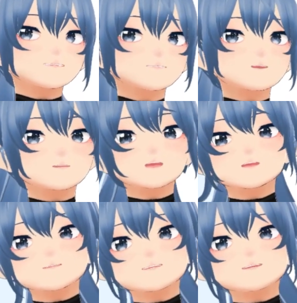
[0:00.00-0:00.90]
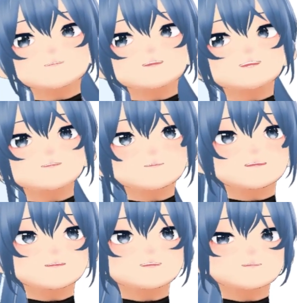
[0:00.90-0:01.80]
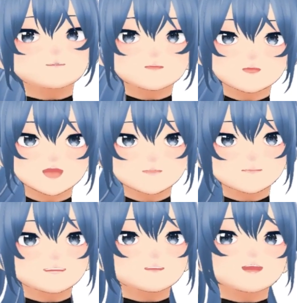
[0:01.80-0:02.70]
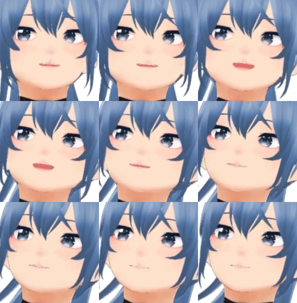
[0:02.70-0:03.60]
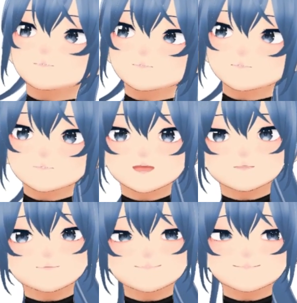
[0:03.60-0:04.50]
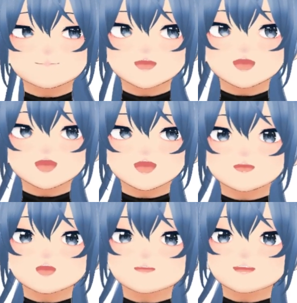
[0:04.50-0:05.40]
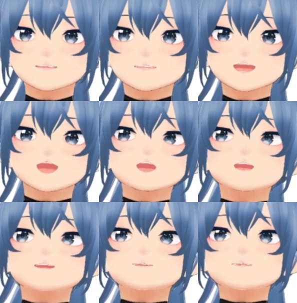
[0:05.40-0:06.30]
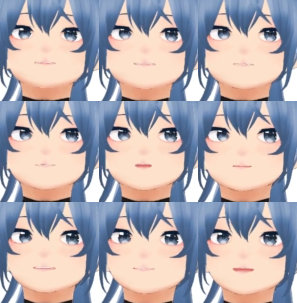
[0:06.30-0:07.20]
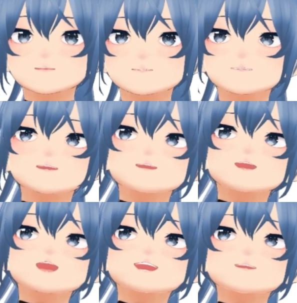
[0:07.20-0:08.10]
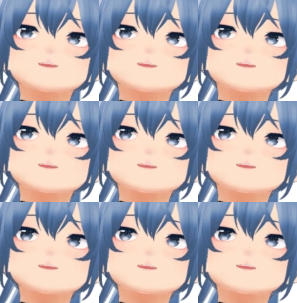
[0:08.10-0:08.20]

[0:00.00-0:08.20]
people sharing their secrets unwisely, and I'm like, that's a bad idea, even stupid. But it's like I